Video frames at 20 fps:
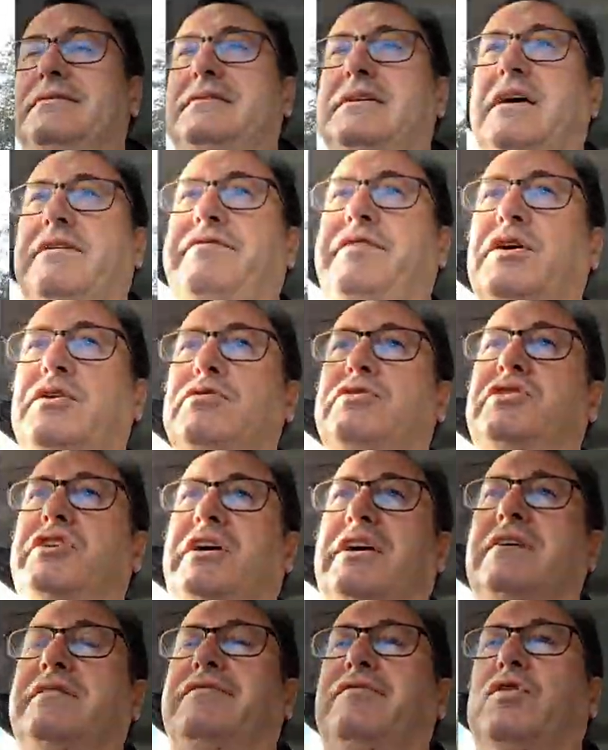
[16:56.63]
a
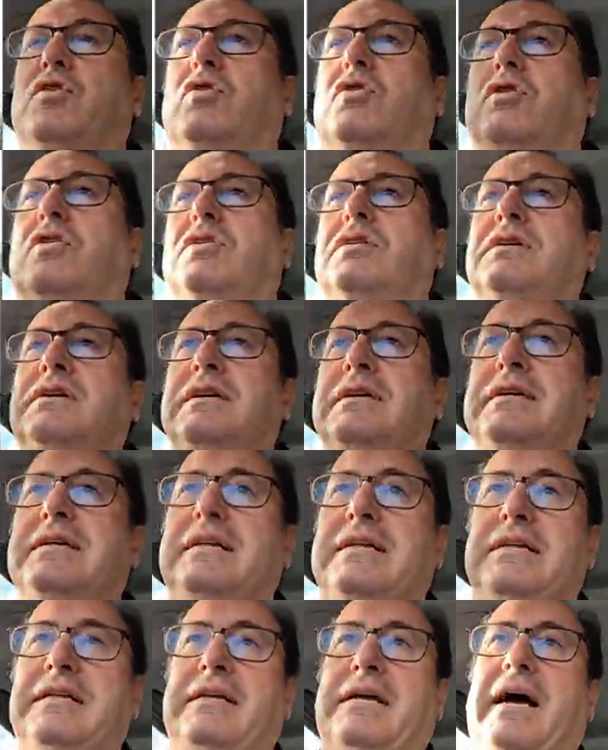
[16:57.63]
future for
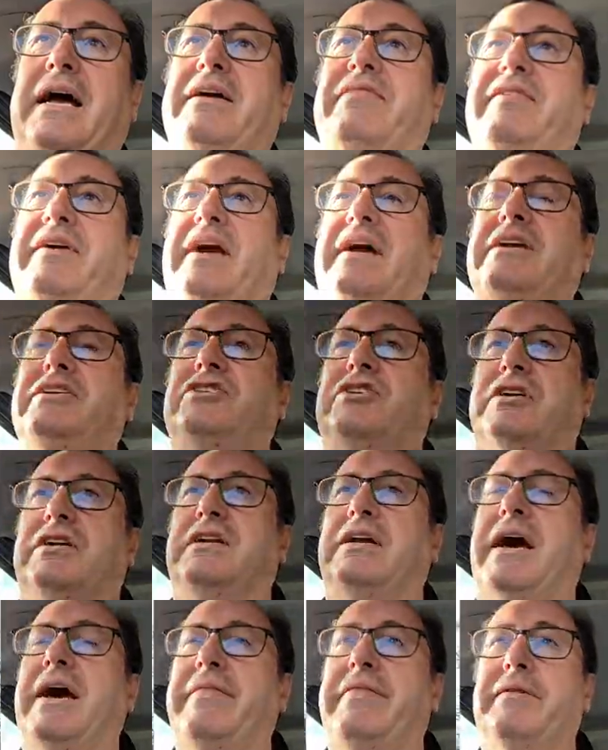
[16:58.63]

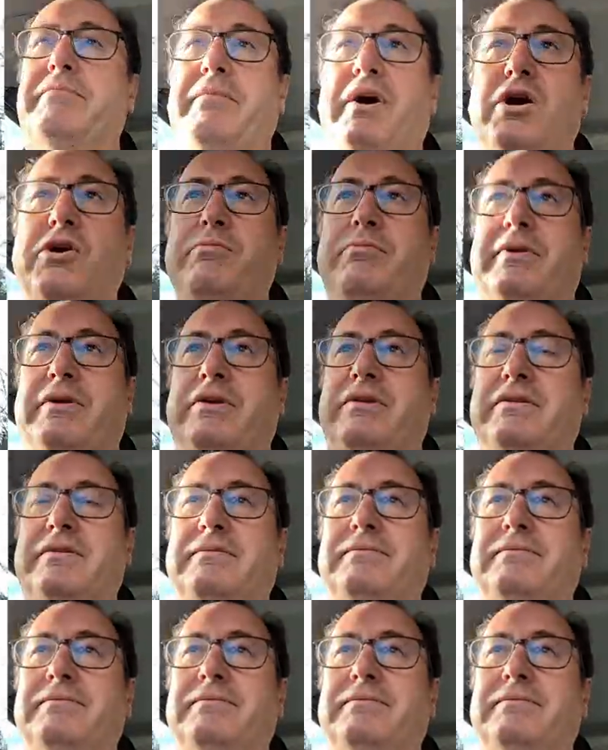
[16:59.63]
aviation at the moment,